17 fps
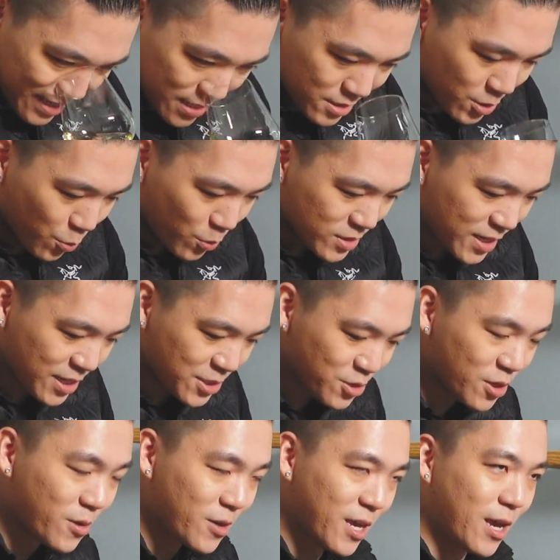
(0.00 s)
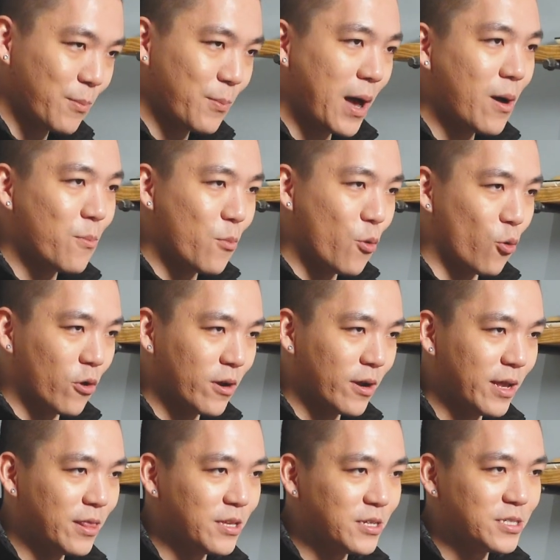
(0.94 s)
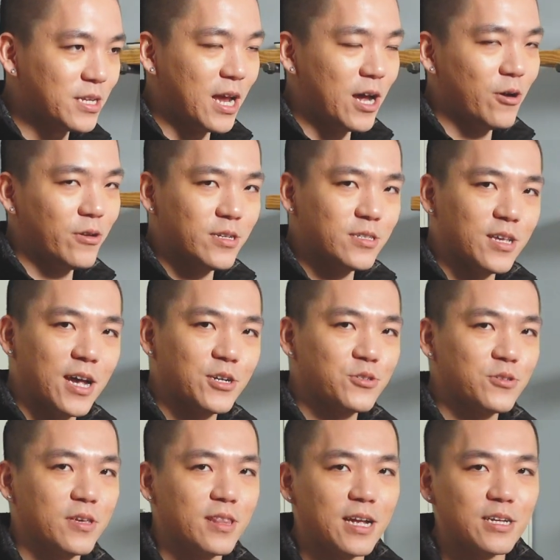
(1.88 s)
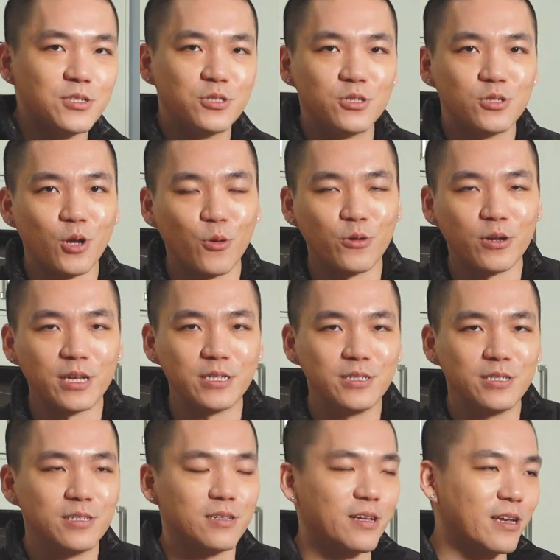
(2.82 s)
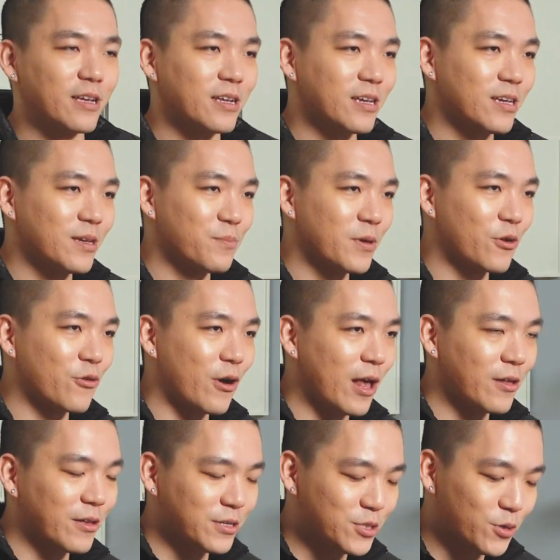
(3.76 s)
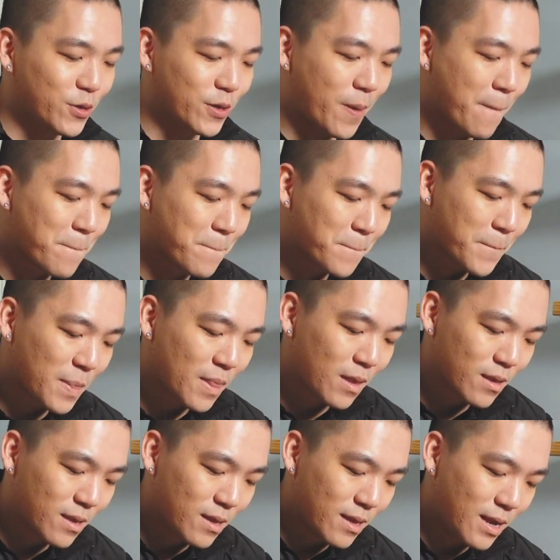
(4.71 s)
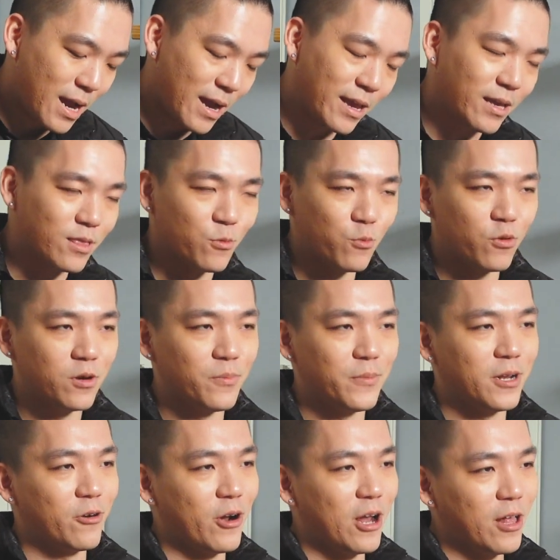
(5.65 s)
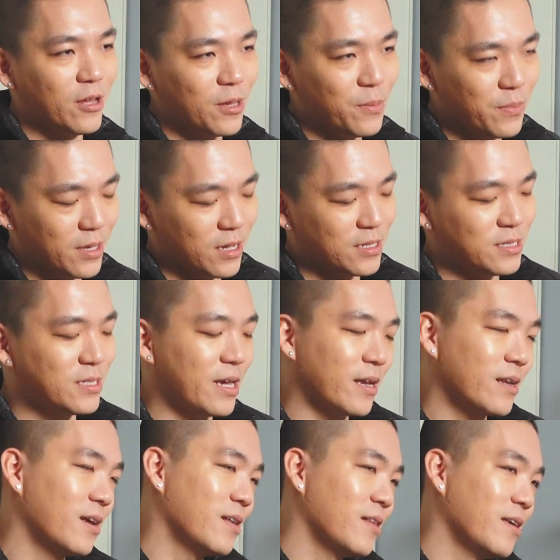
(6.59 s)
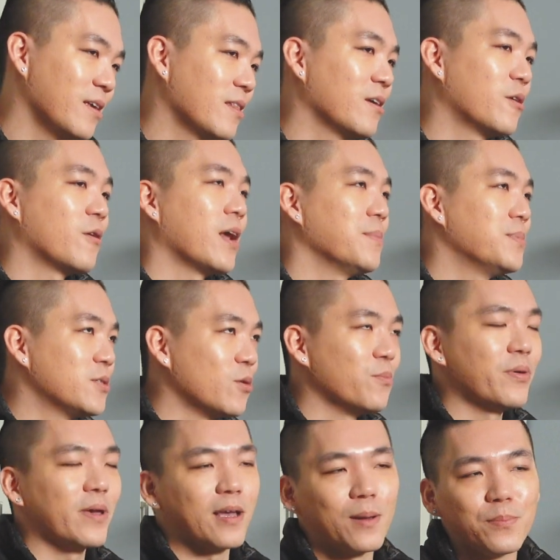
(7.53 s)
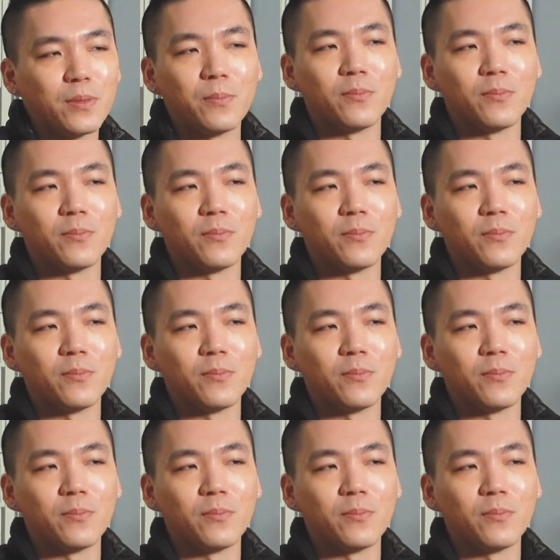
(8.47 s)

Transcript: So what's actually came out more in this now is actually that stony, slaty minerality to it. I hate the word minerality because technically the grapes don't pick up the